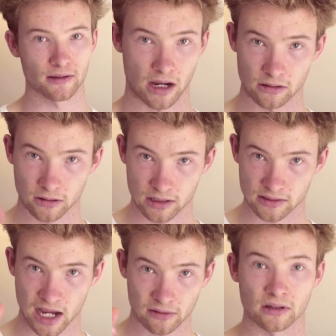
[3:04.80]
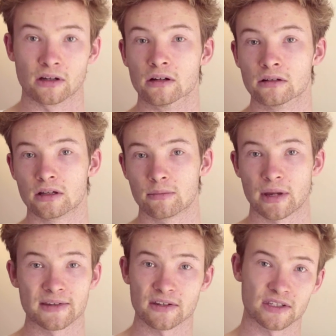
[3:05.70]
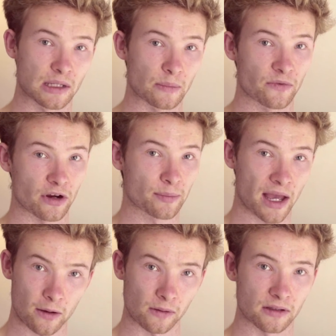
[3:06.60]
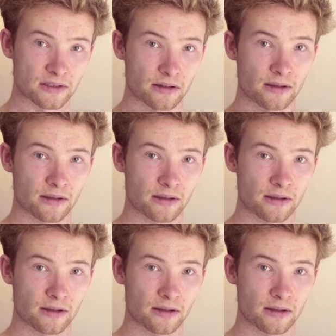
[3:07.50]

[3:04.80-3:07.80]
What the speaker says: and looking down at her makes her seem very powerless.